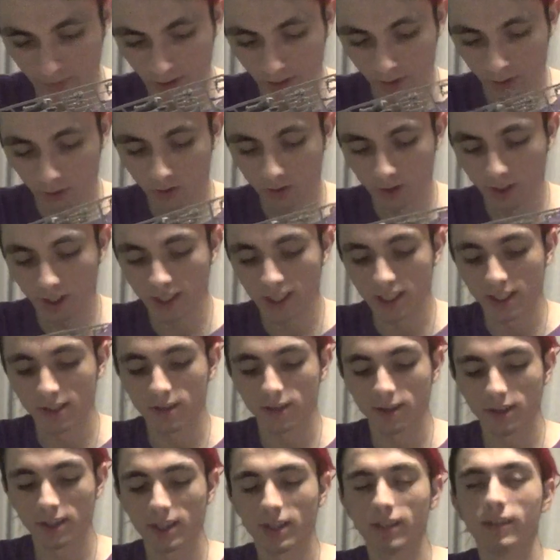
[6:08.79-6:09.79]
you see
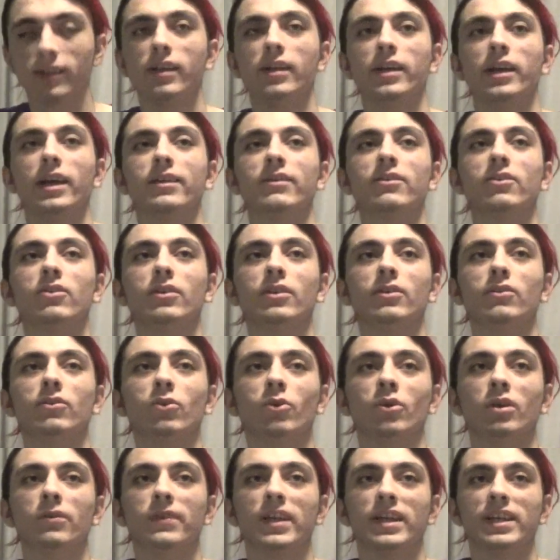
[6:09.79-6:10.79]
it
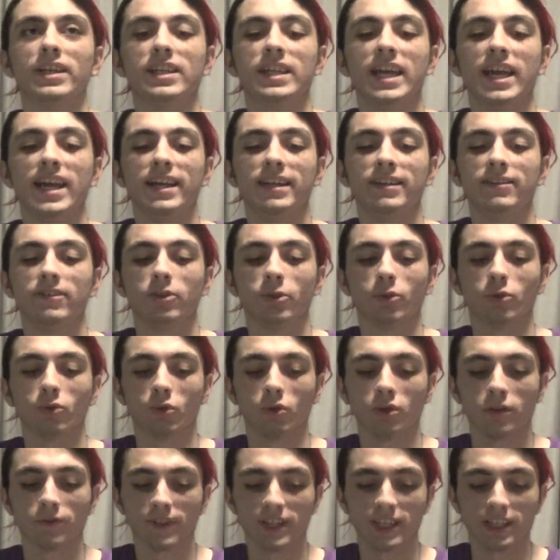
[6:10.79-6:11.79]
sort of like gains your
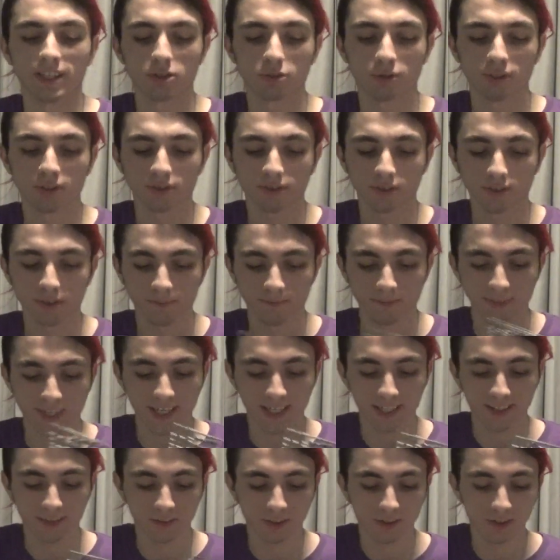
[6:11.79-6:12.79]
sort of interest, I
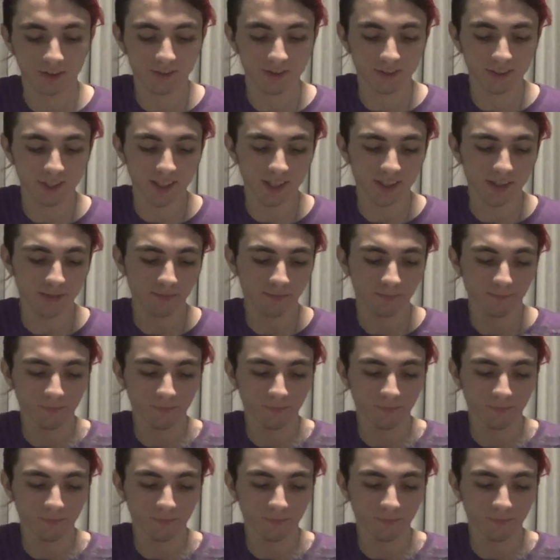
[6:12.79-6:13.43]
guess you could say.